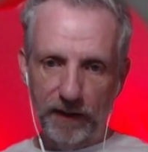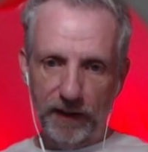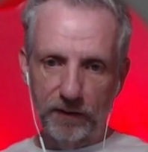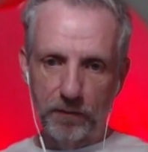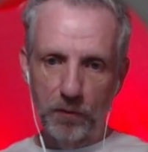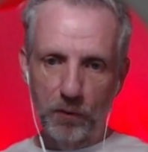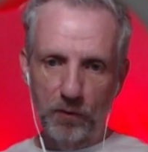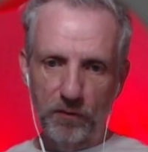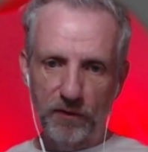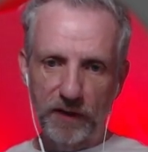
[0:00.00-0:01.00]
and
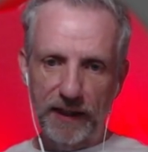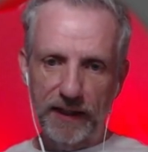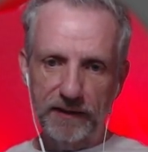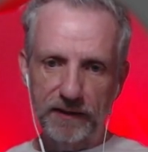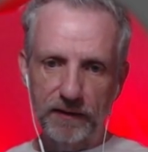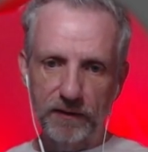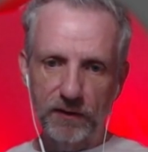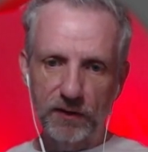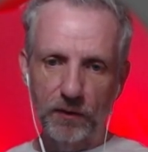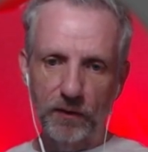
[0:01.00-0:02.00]
move that
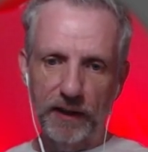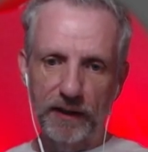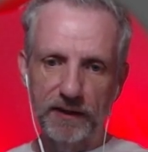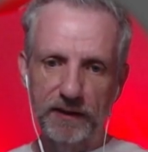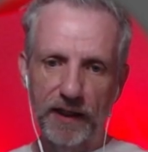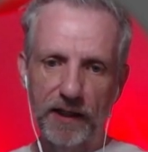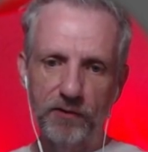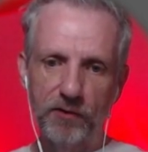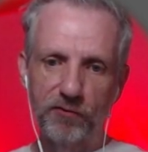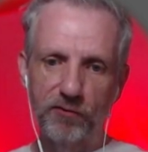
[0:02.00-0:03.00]
so that it's kind of
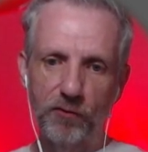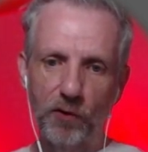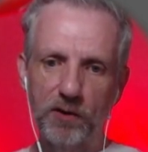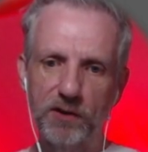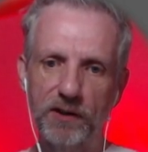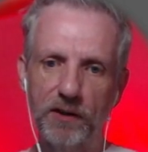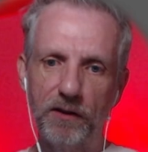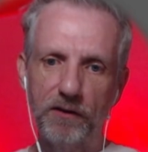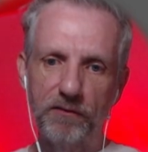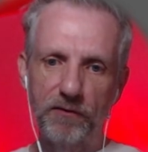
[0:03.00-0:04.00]
in front
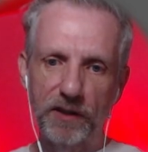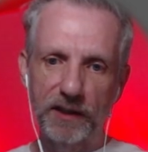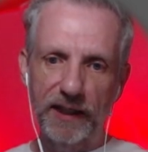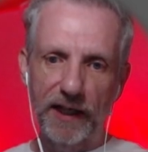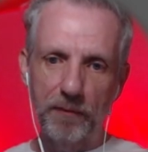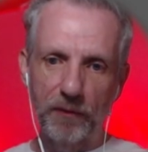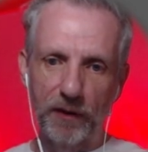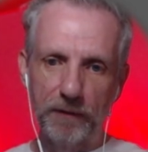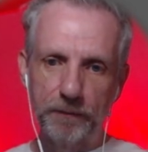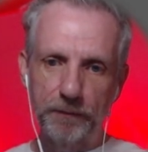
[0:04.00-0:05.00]
of the
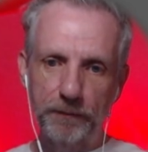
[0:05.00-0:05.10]
camera.